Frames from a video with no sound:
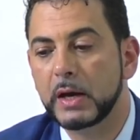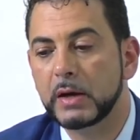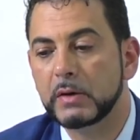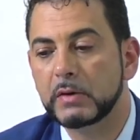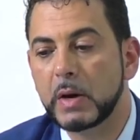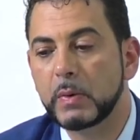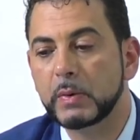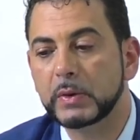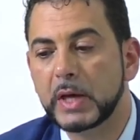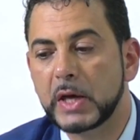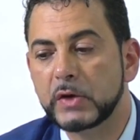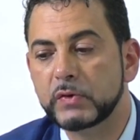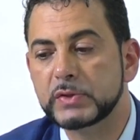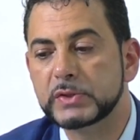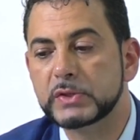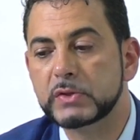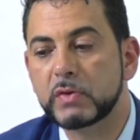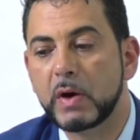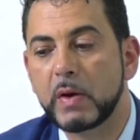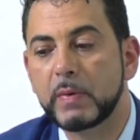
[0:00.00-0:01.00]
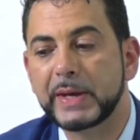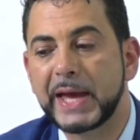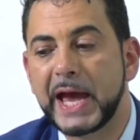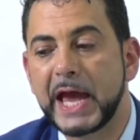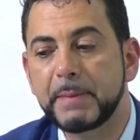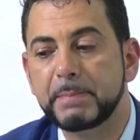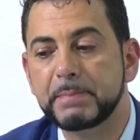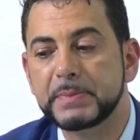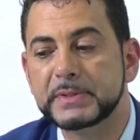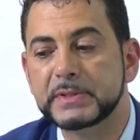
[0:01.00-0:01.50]
Rowan countries growing
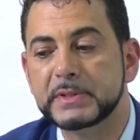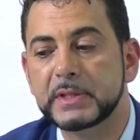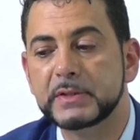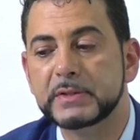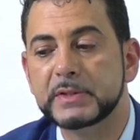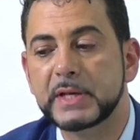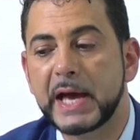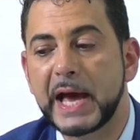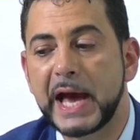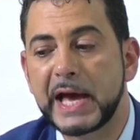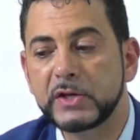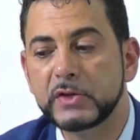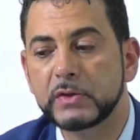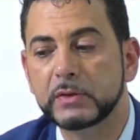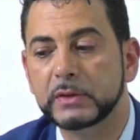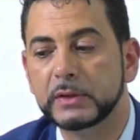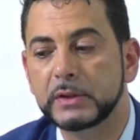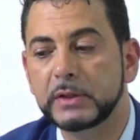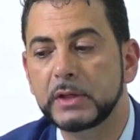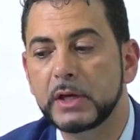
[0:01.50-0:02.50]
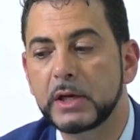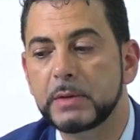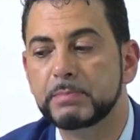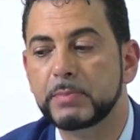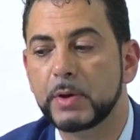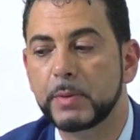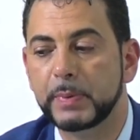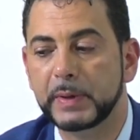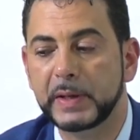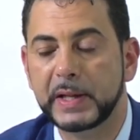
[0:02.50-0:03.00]
8% annually in
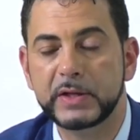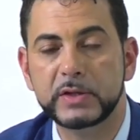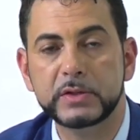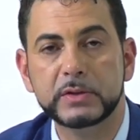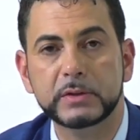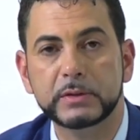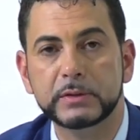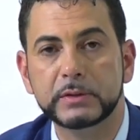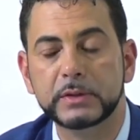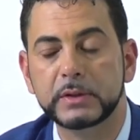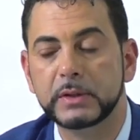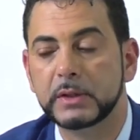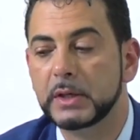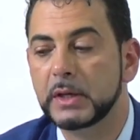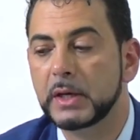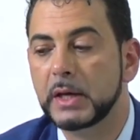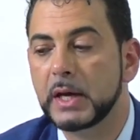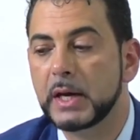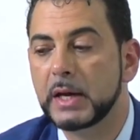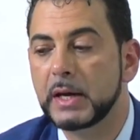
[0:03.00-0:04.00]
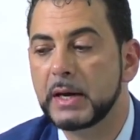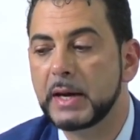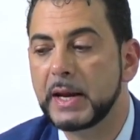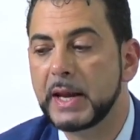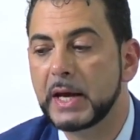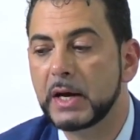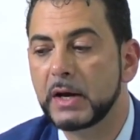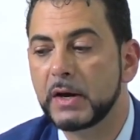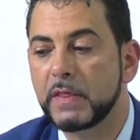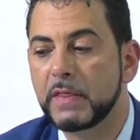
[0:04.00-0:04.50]
population.
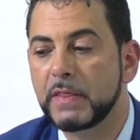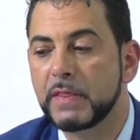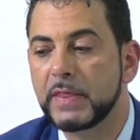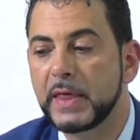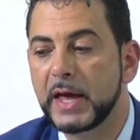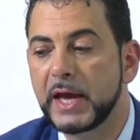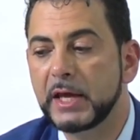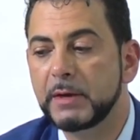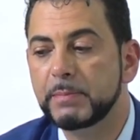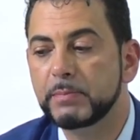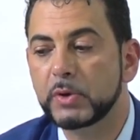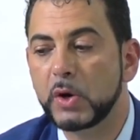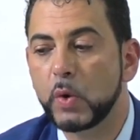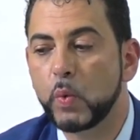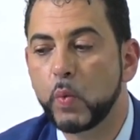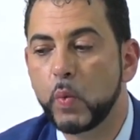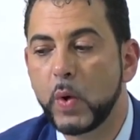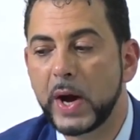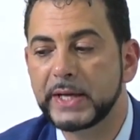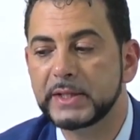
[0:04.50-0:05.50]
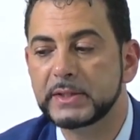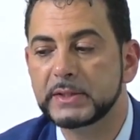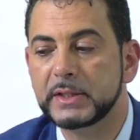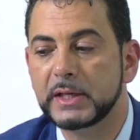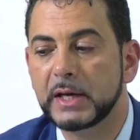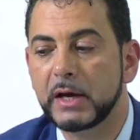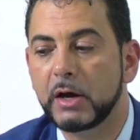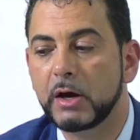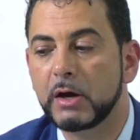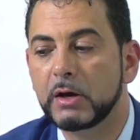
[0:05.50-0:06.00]
Now, they put a weight
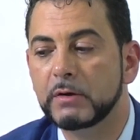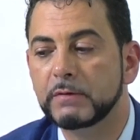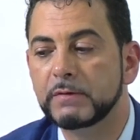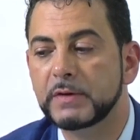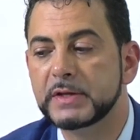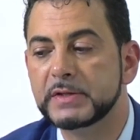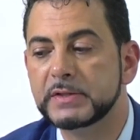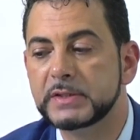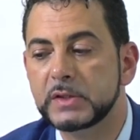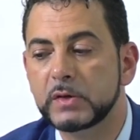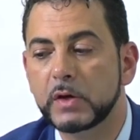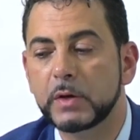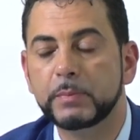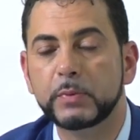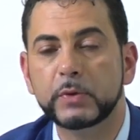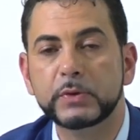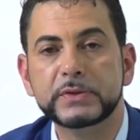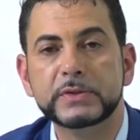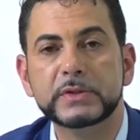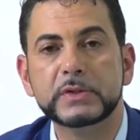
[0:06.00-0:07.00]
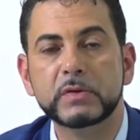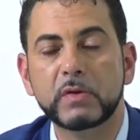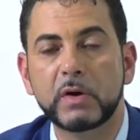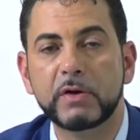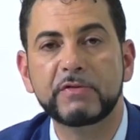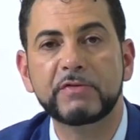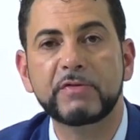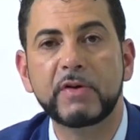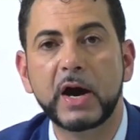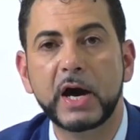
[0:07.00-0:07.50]
here of
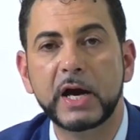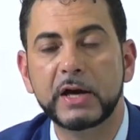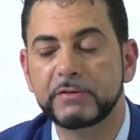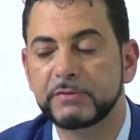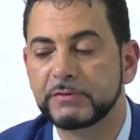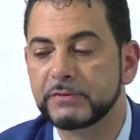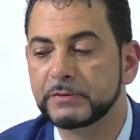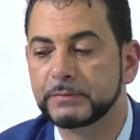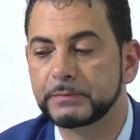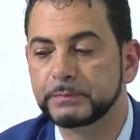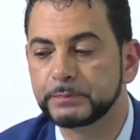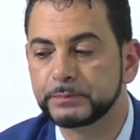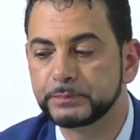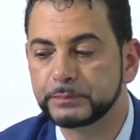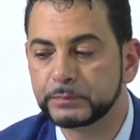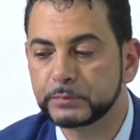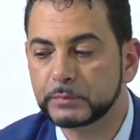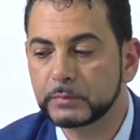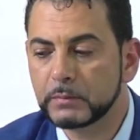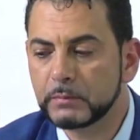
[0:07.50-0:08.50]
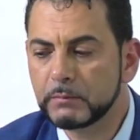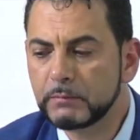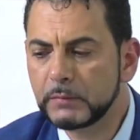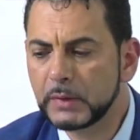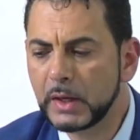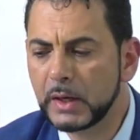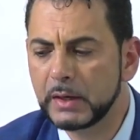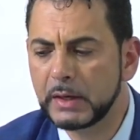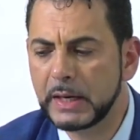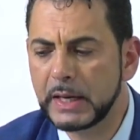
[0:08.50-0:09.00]
0.05.
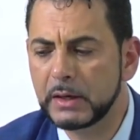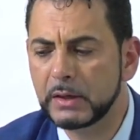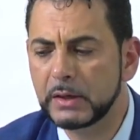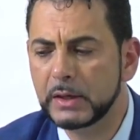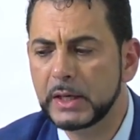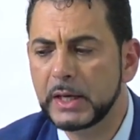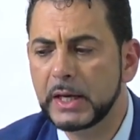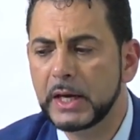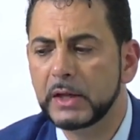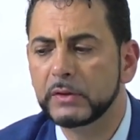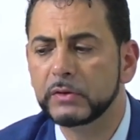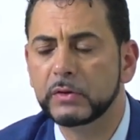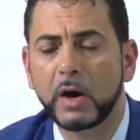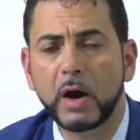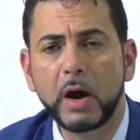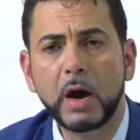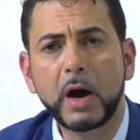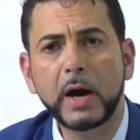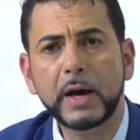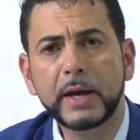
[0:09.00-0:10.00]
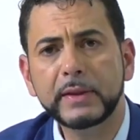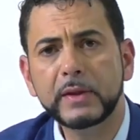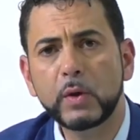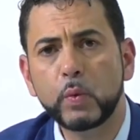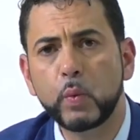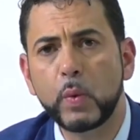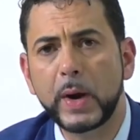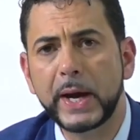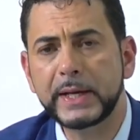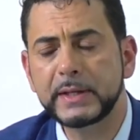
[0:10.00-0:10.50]
Now, the higher the
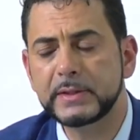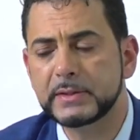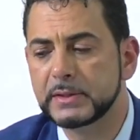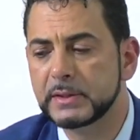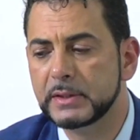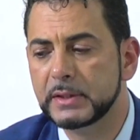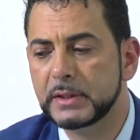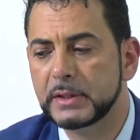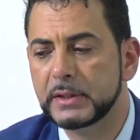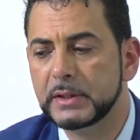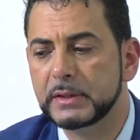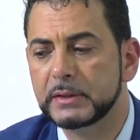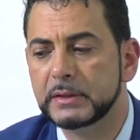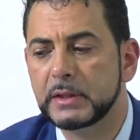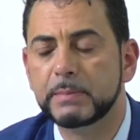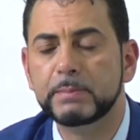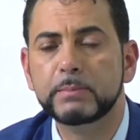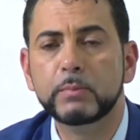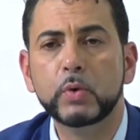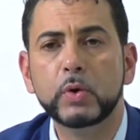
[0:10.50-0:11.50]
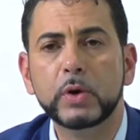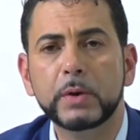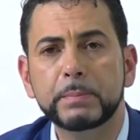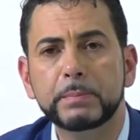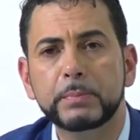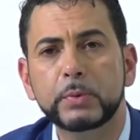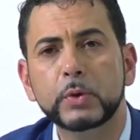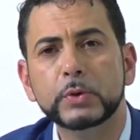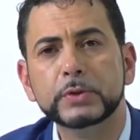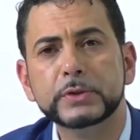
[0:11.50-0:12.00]
weight, the more
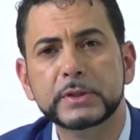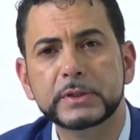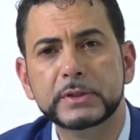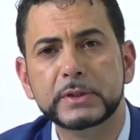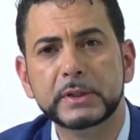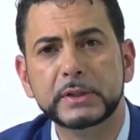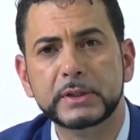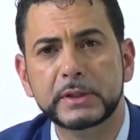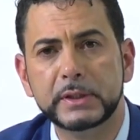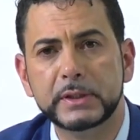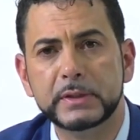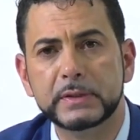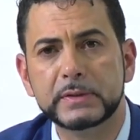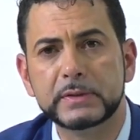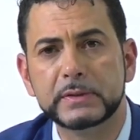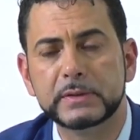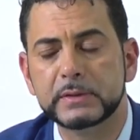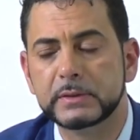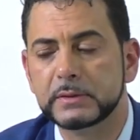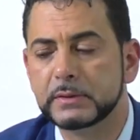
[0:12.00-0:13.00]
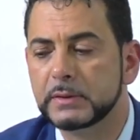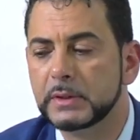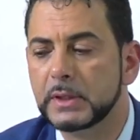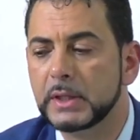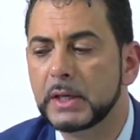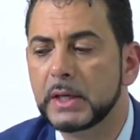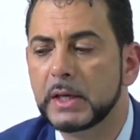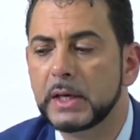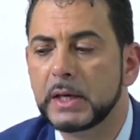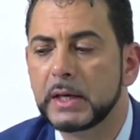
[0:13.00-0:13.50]
important it is.
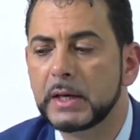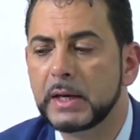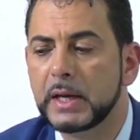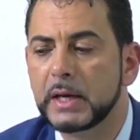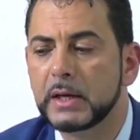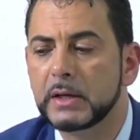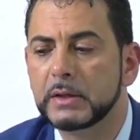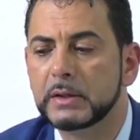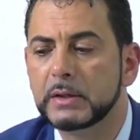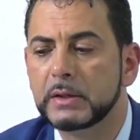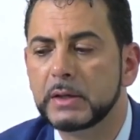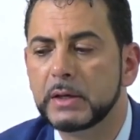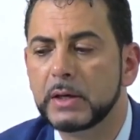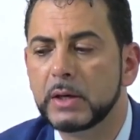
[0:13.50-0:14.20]
Now,